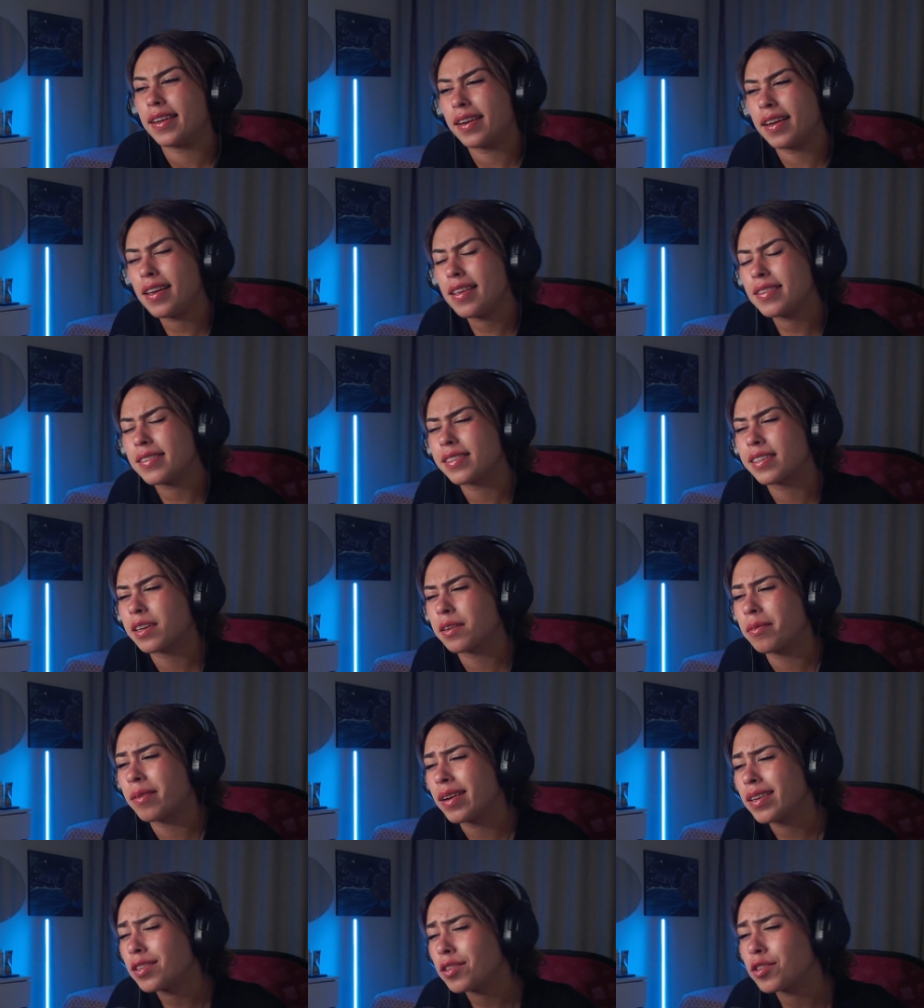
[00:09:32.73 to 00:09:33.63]
Nice
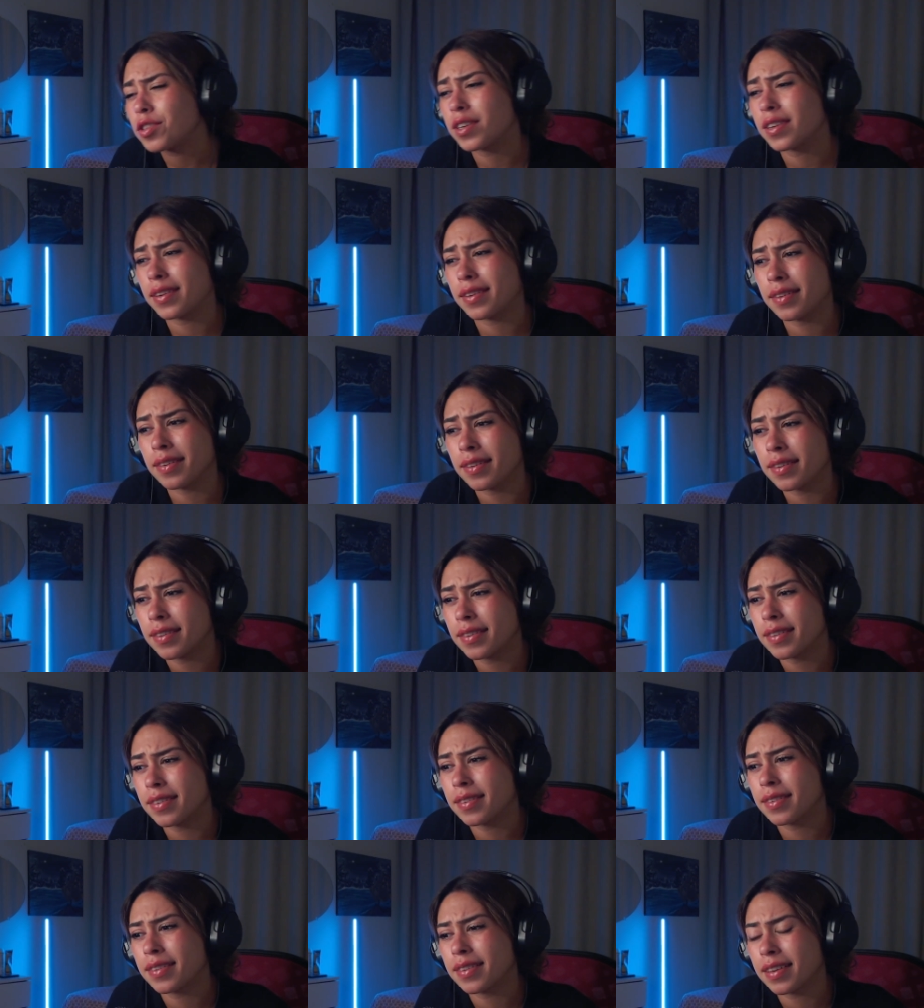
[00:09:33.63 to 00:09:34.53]
question.
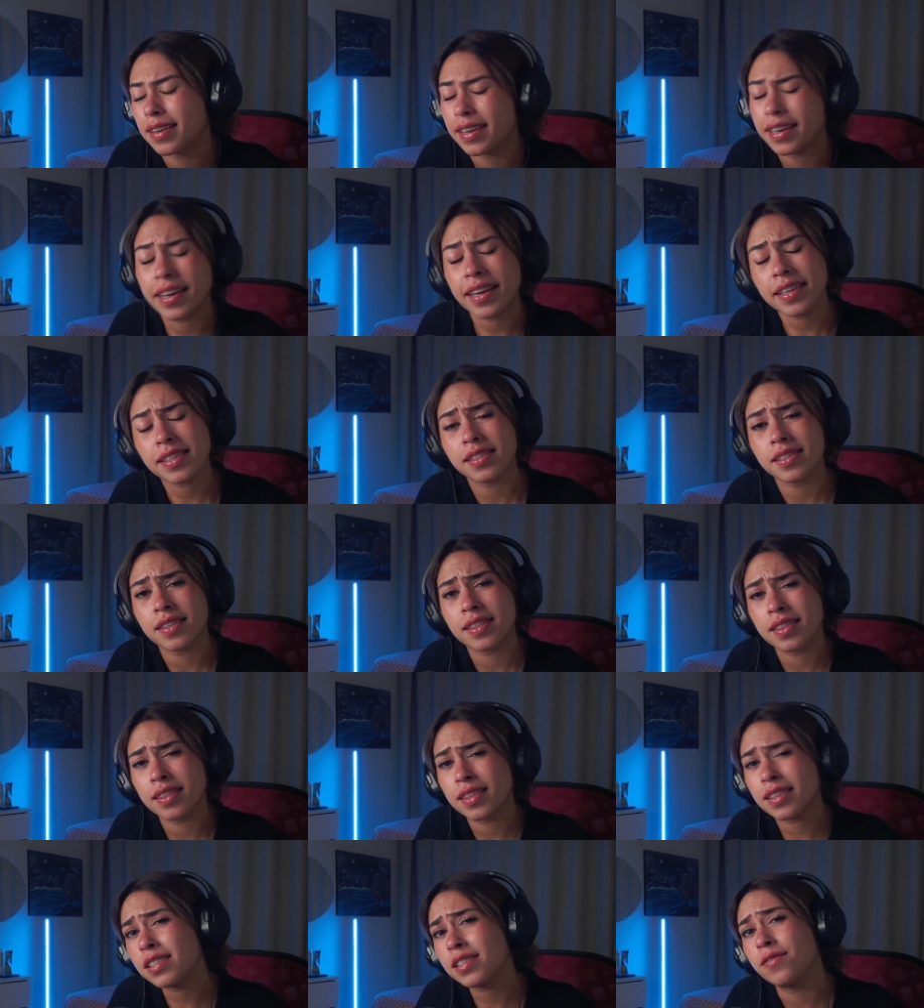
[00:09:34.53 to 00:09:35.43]
Guys,
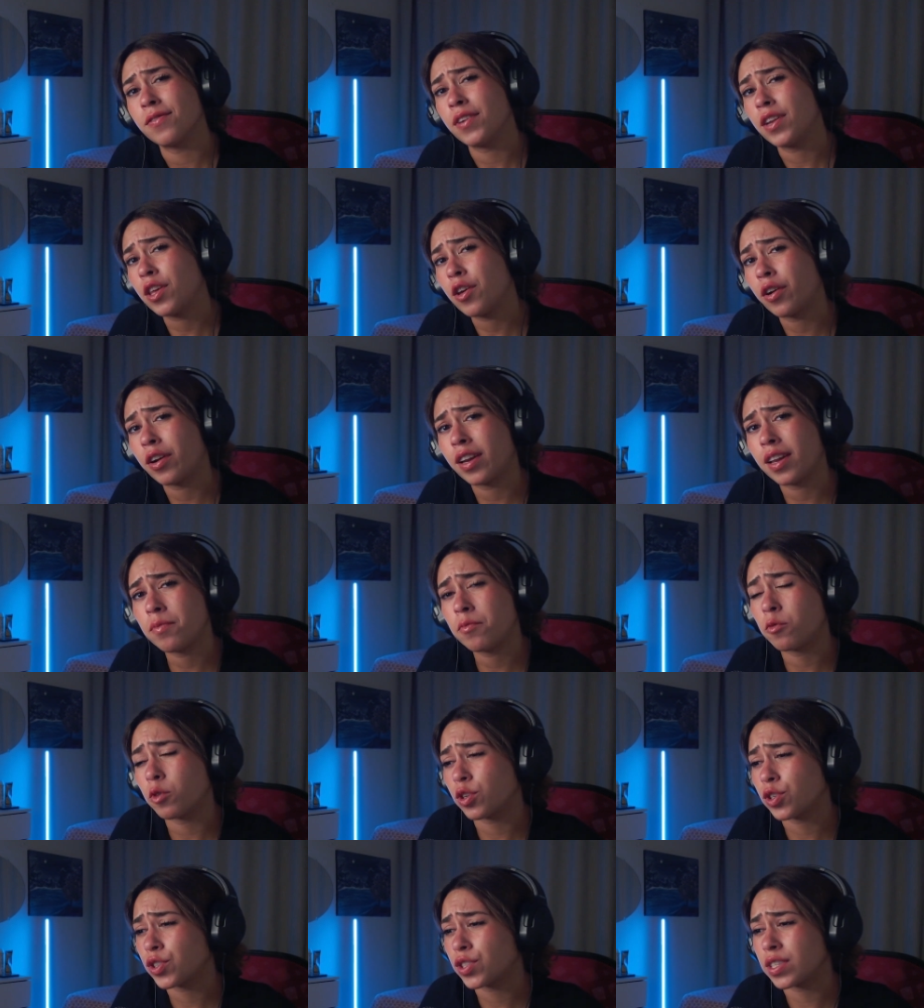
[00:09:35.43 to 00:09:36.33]
this video clip
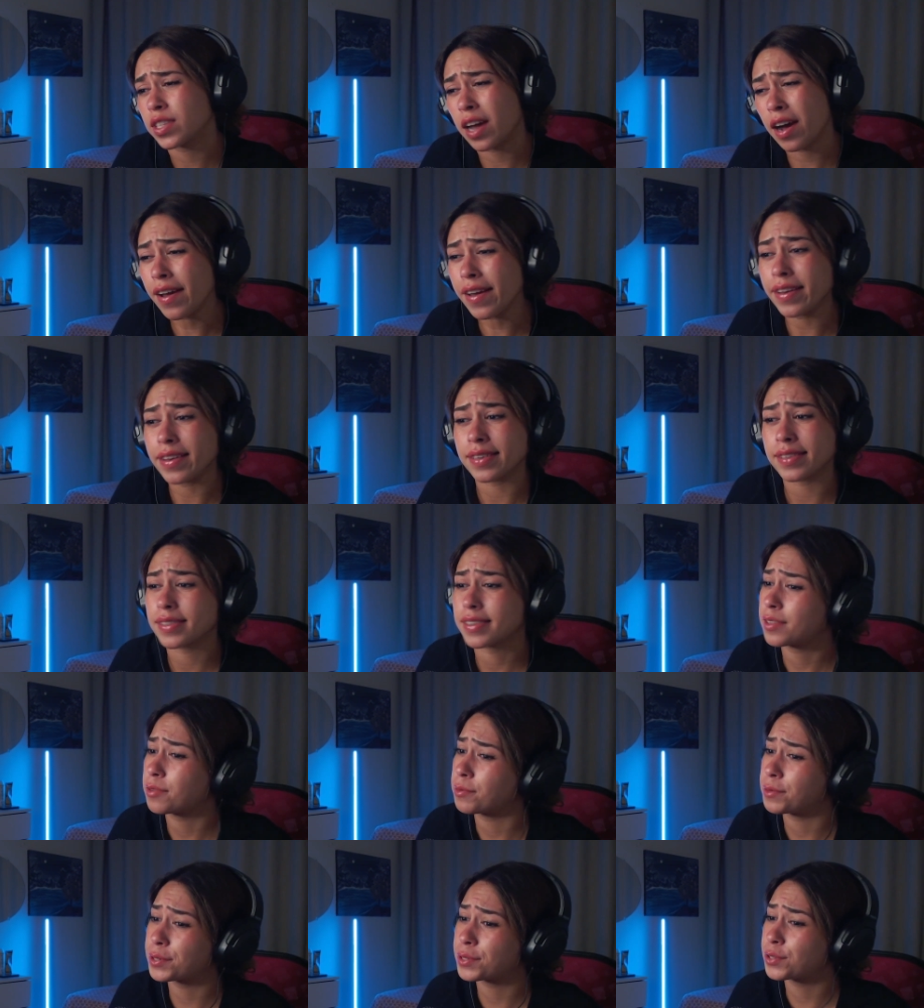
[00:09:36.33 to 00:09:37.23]
was nice.
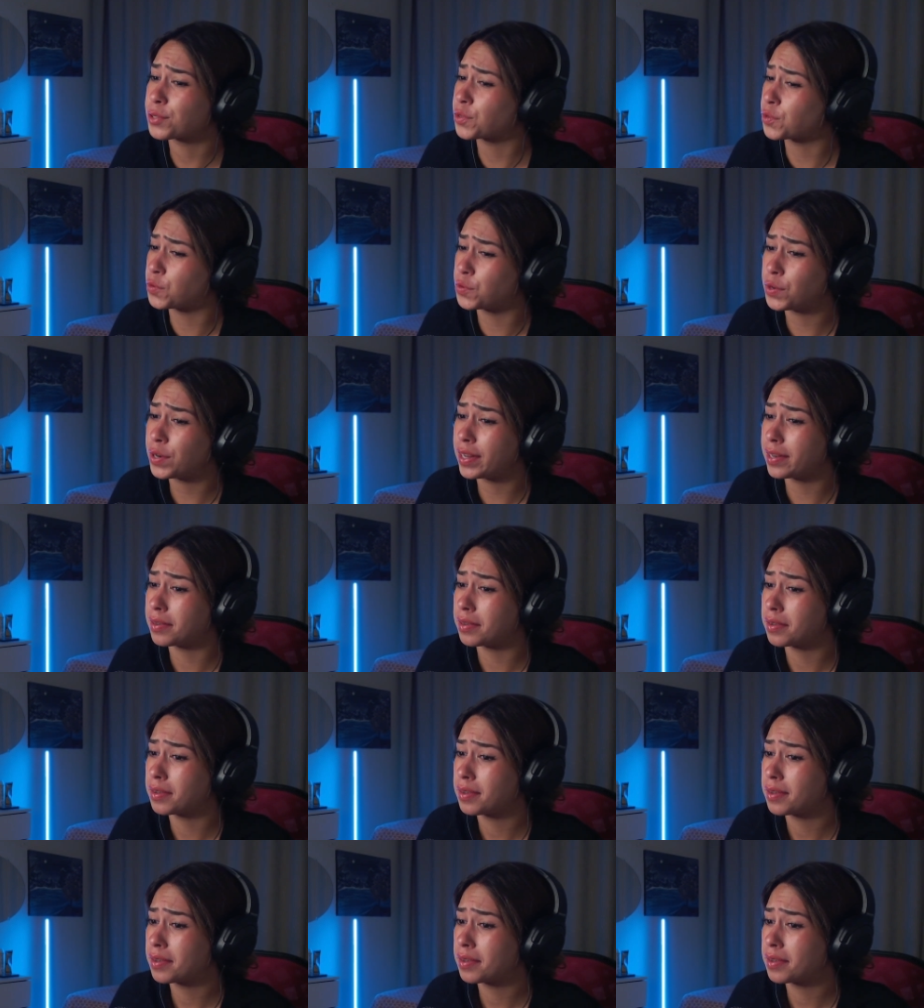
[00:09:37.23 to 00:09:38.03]
It was cool.